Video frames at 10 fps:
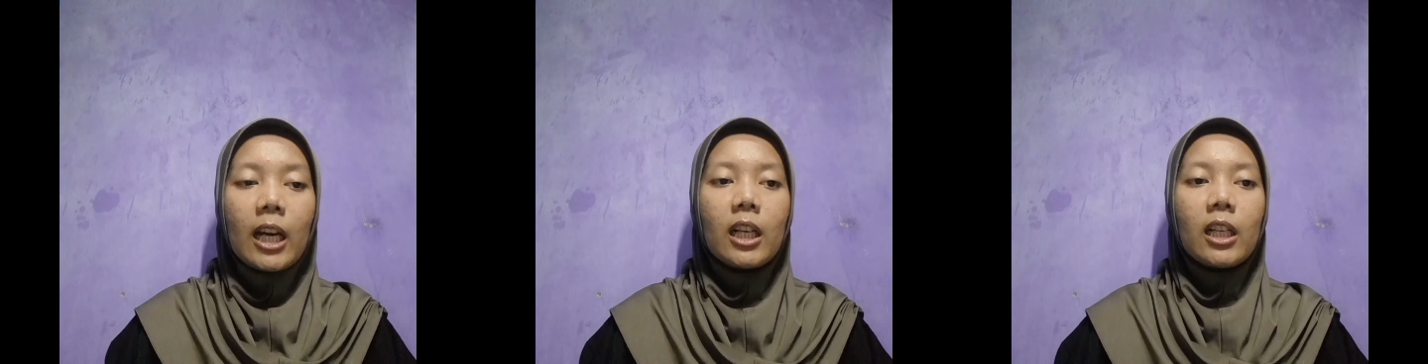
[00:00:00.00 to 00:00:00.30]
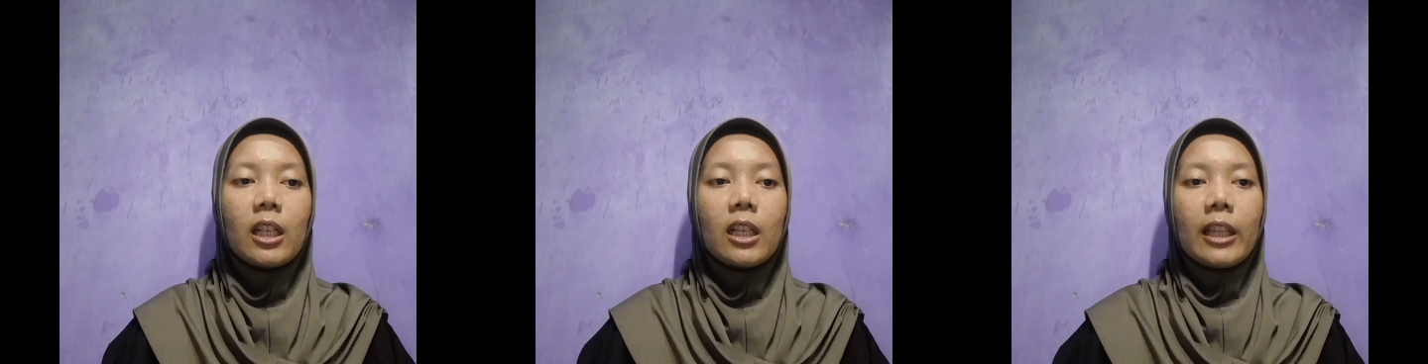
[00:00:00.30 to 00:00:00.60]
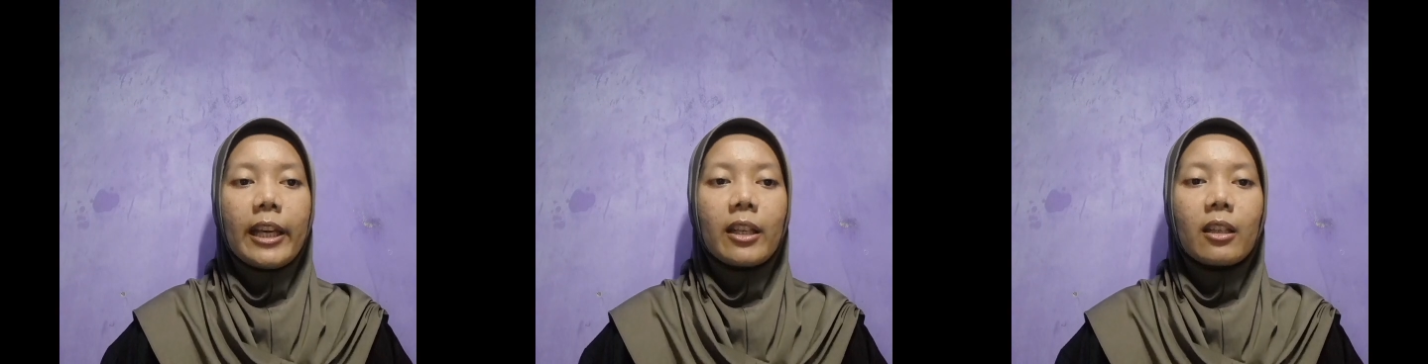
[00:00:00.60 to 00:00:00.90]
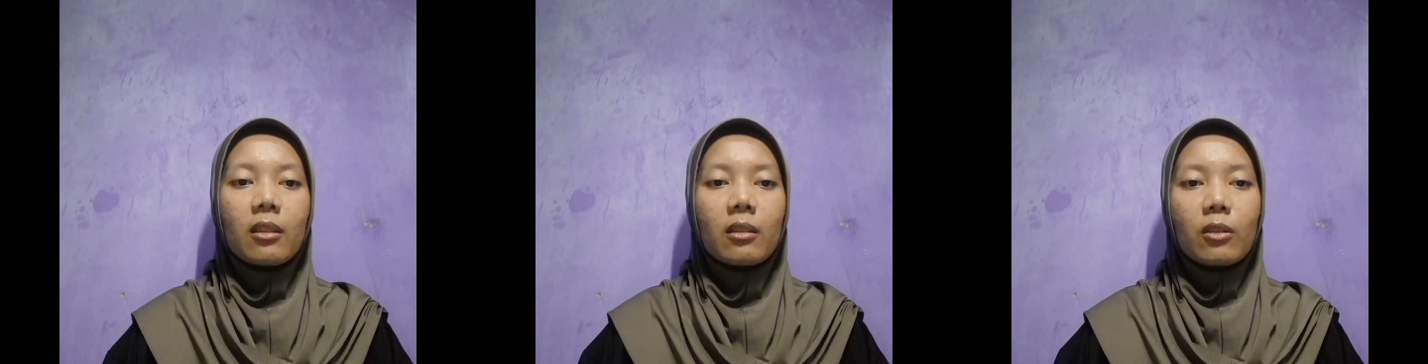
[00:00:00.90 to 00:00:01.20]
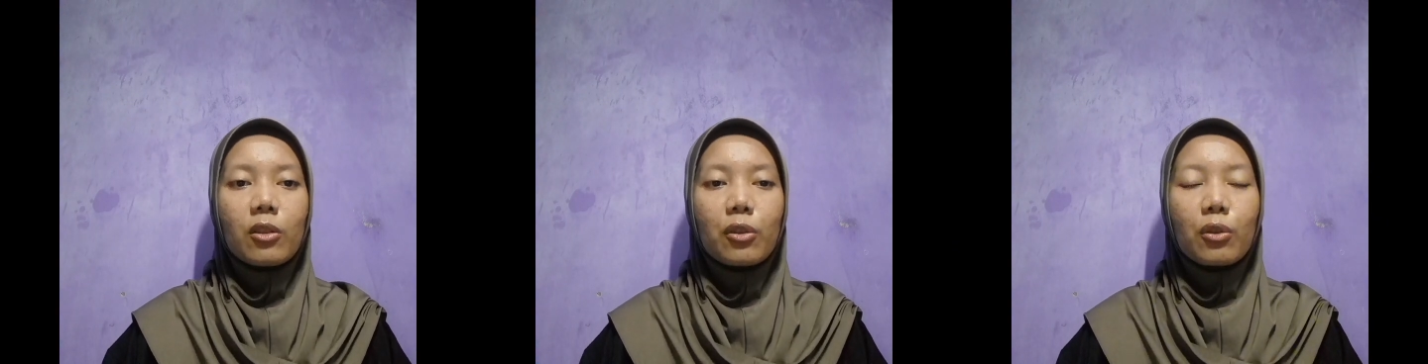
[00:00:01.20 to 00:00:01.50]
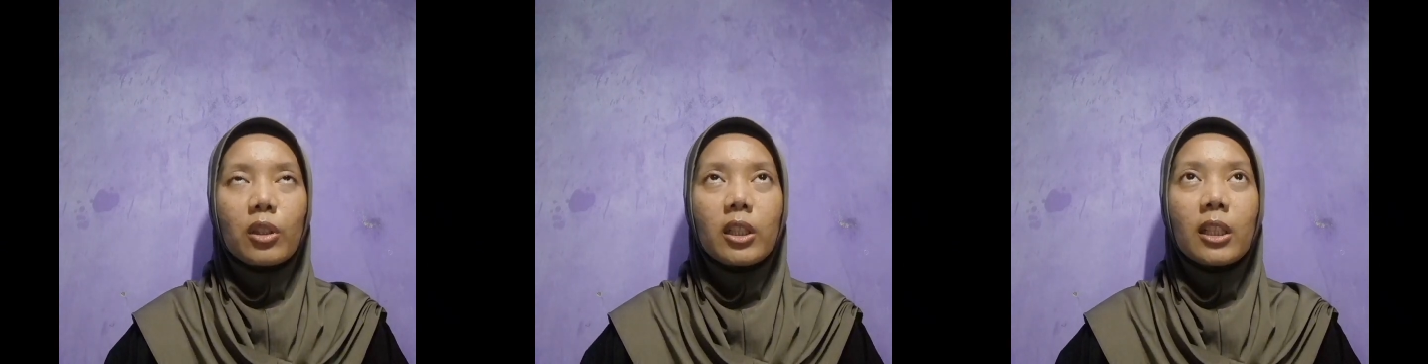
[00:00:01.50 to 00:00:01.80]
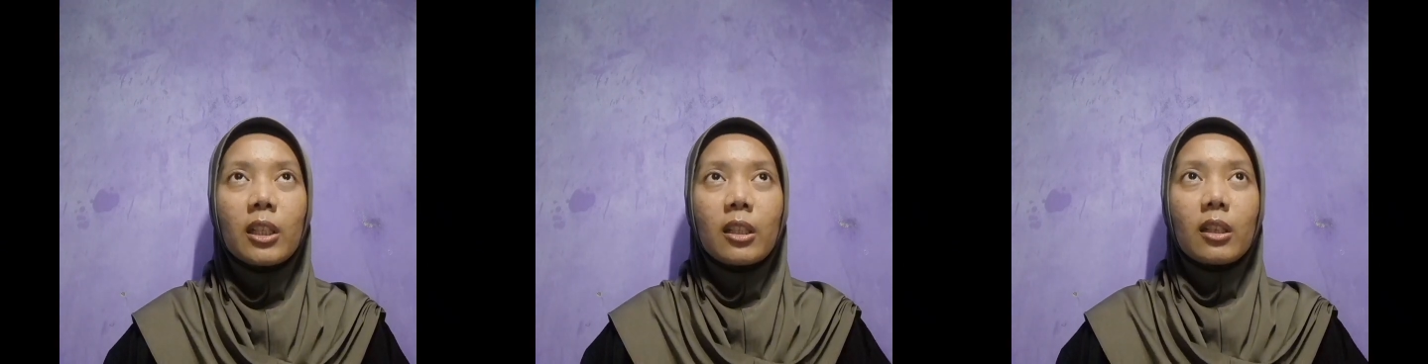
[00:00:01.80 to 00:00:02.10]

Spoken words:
Like the student